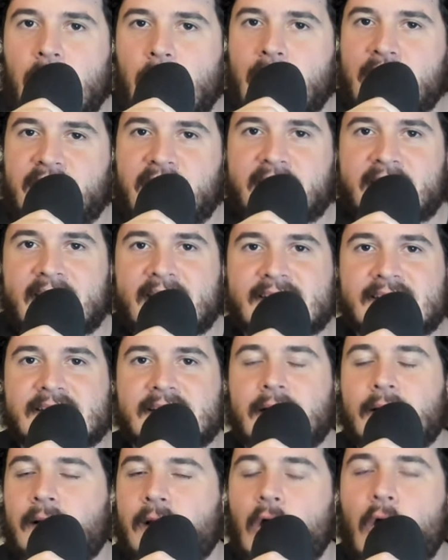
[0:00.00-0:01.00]
I think that's the
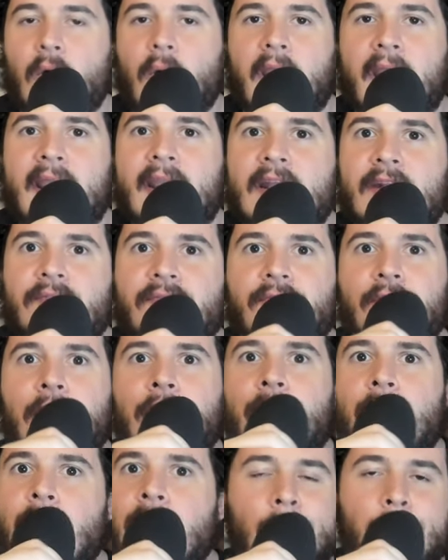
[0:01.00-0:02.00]
low-hanging
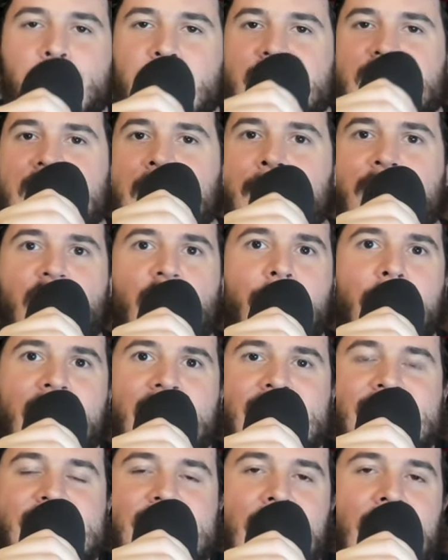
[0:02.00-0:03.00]
fruit. But some of you may
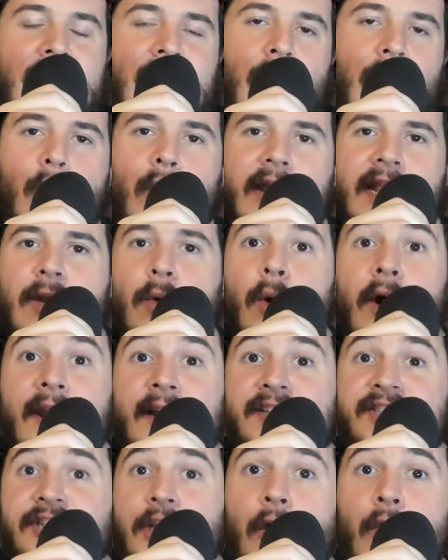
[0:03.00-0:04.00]
say when he won
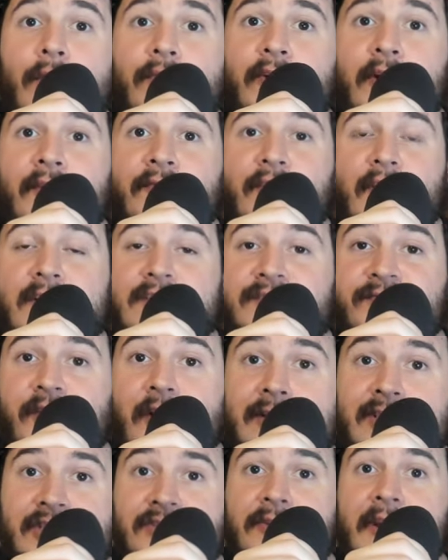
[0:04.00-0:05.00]
at Dover for his
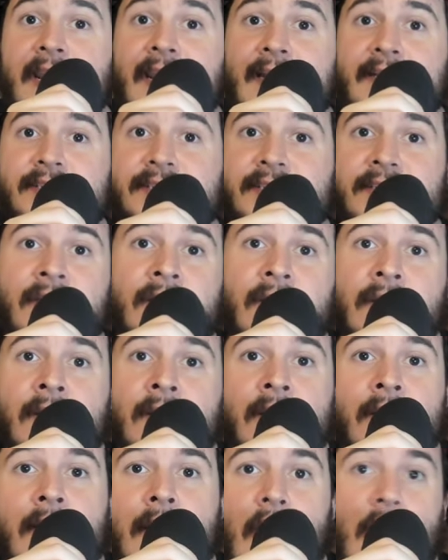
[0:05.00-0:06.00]
first race,
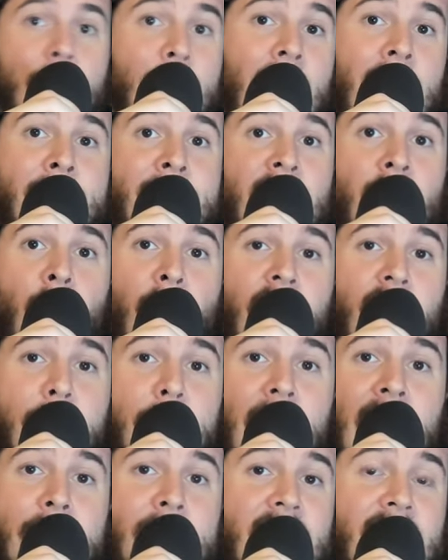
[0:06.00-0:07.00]
or maybe
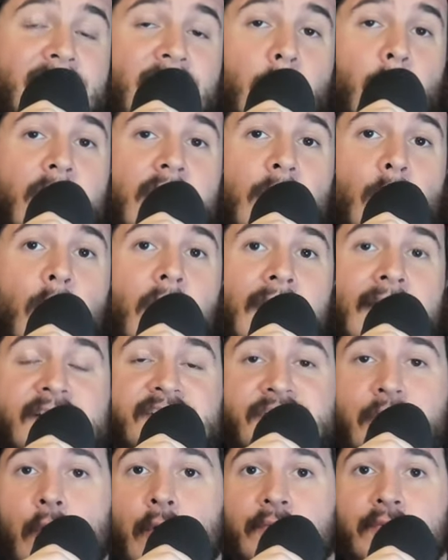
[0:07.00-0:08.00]
even when he won at
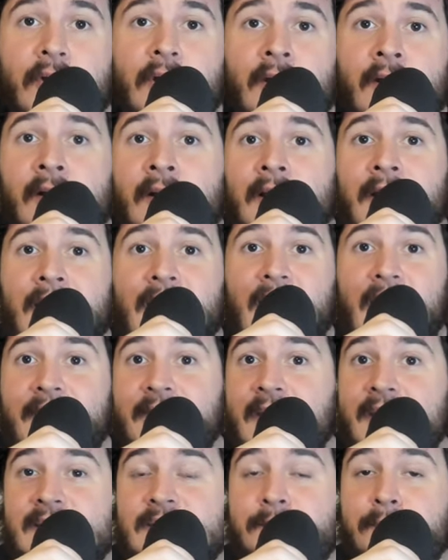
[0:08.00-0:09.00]
Dover and then
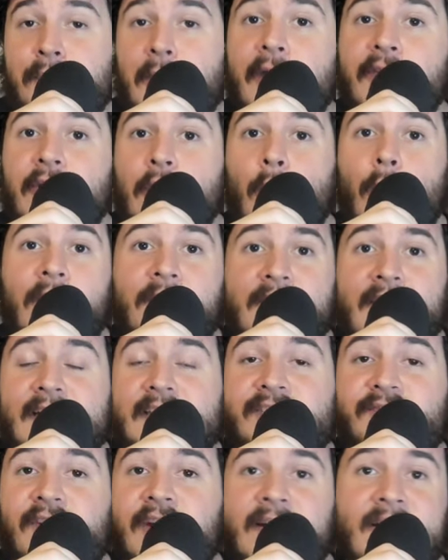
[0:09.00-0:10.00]
his brother won the
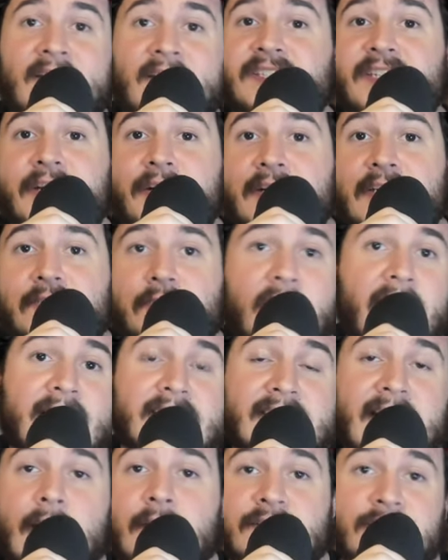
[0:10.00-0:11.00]
Xfinity Series race.
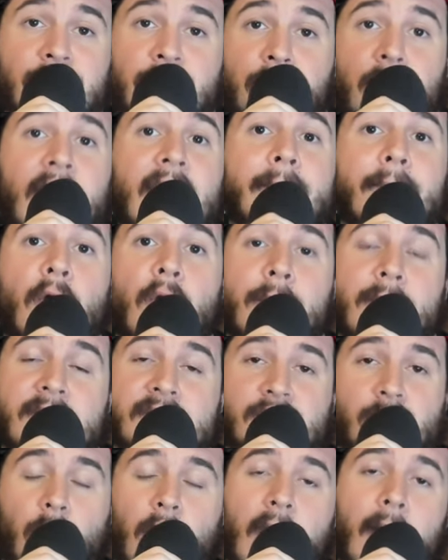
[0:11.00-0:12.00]
That was a great moment as
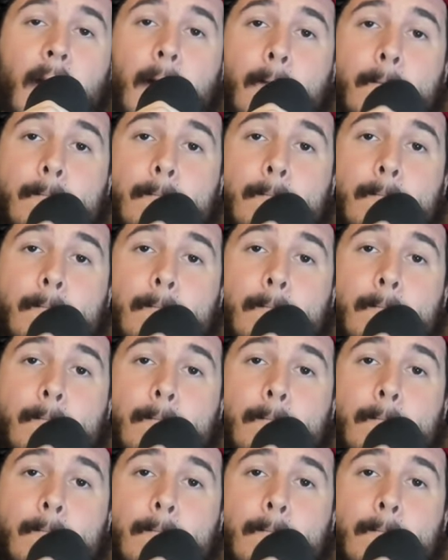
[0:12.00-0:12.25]
well.